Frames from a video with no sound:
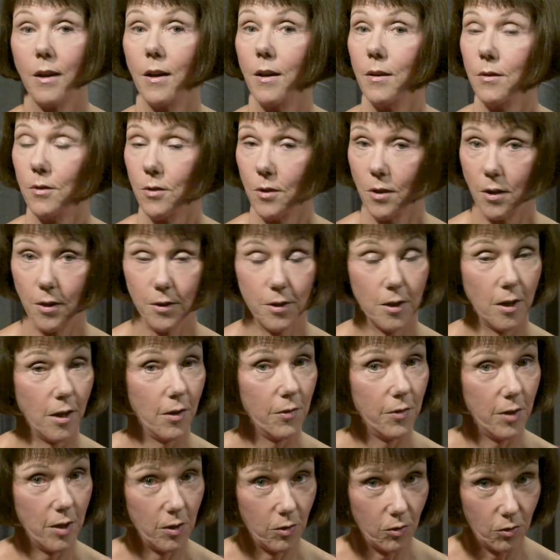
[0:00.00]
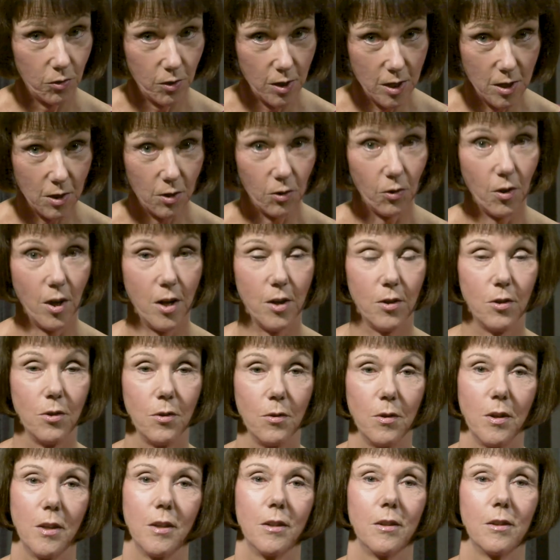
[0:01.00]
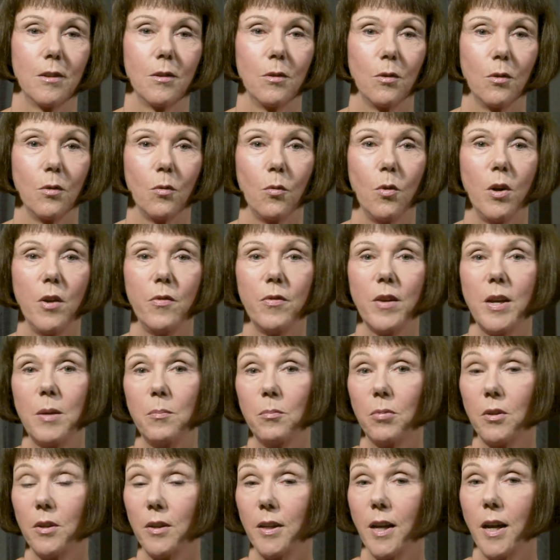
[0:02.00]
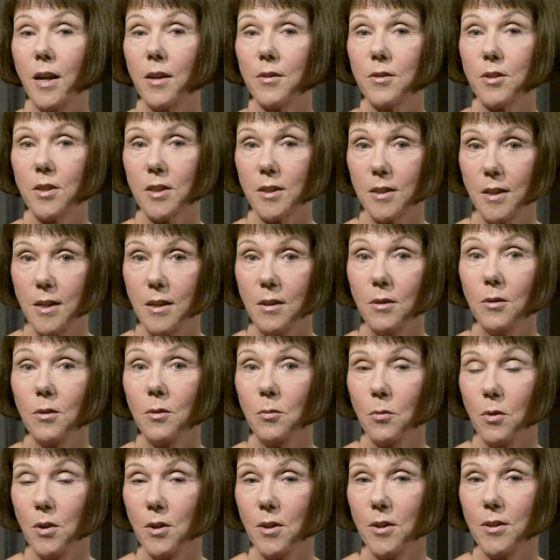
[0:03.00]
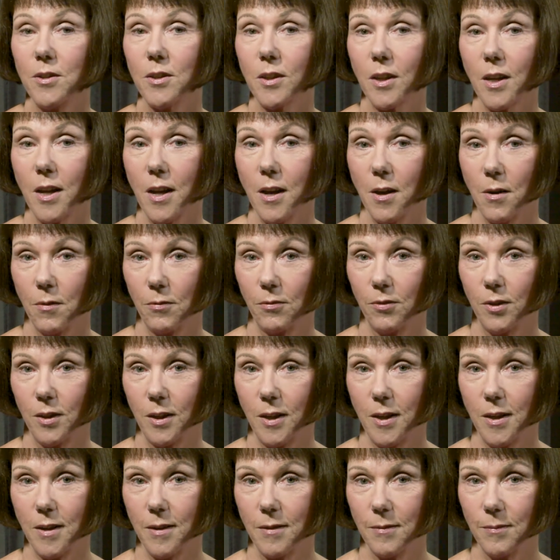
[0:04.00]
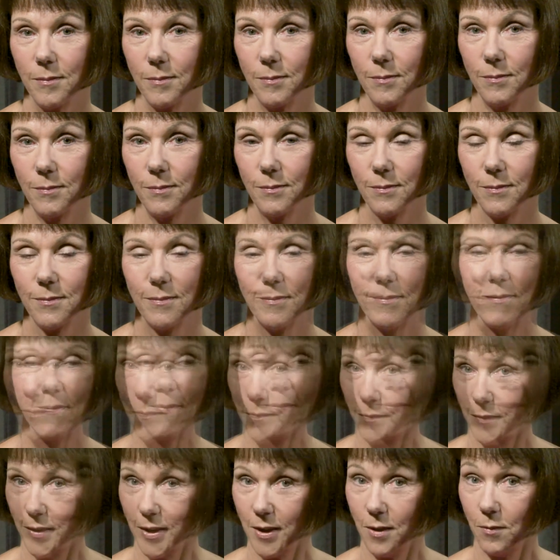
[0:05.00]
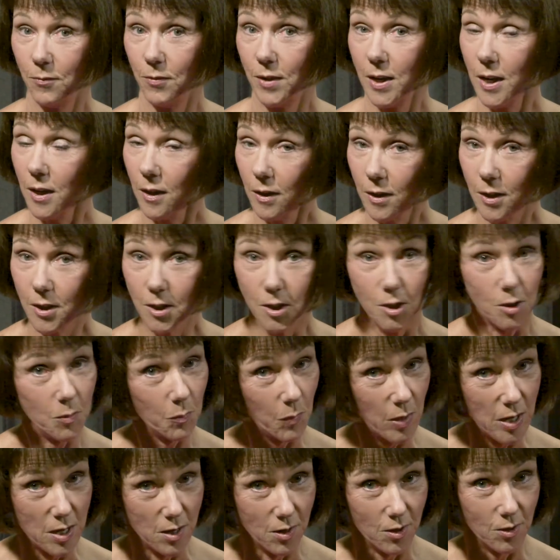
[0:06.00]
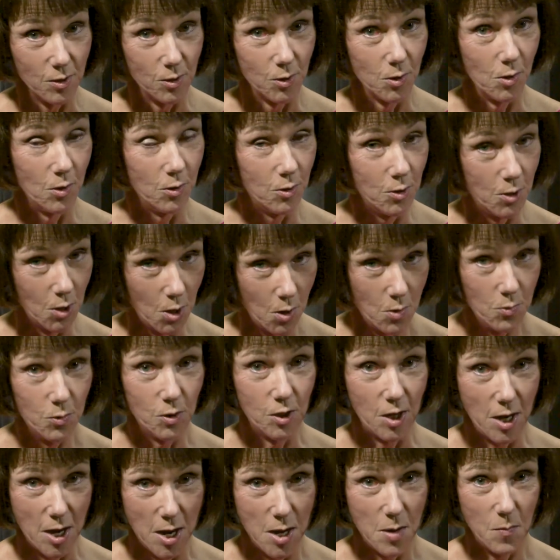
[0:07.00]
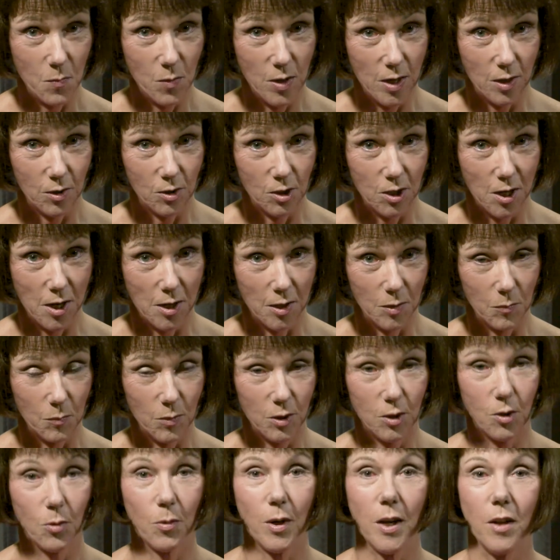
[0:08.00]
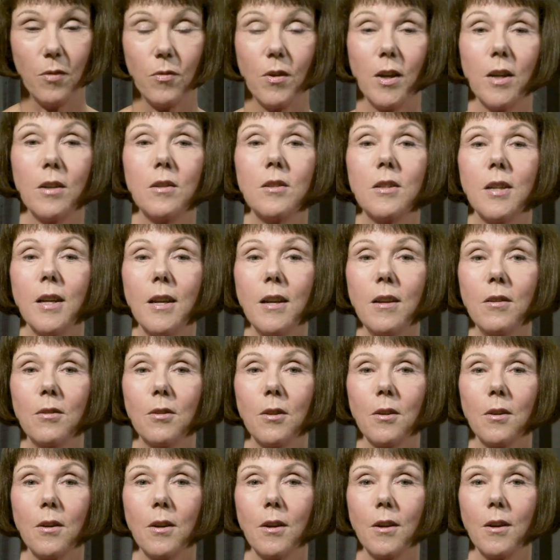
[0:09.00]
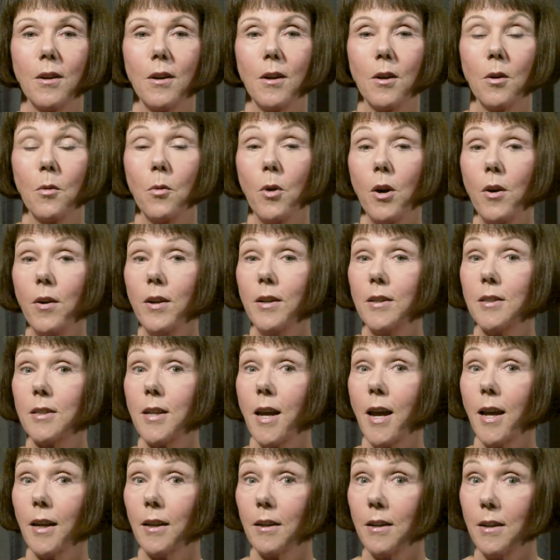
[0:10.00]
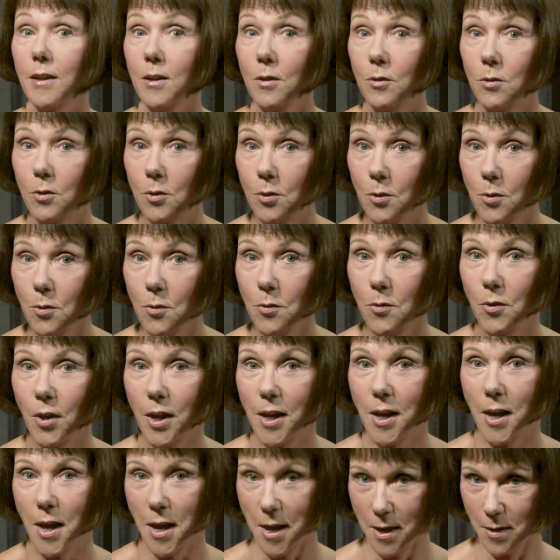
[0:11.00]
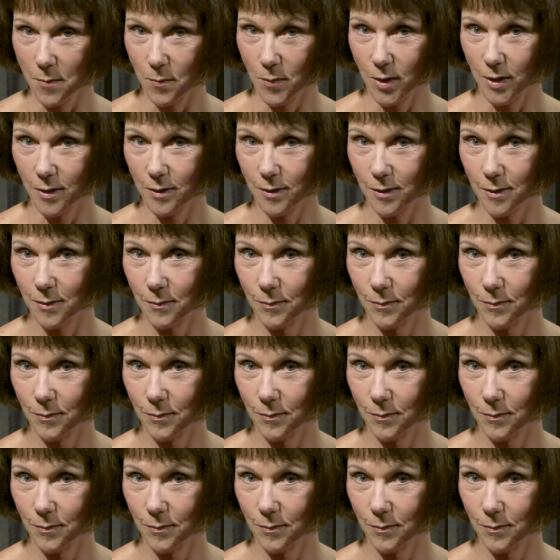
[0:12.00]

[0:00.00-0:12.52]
not how they think they do it when they pronounce single words carefully. If English speakers don't aim their tongue between their teeth, where exactly do they aim it?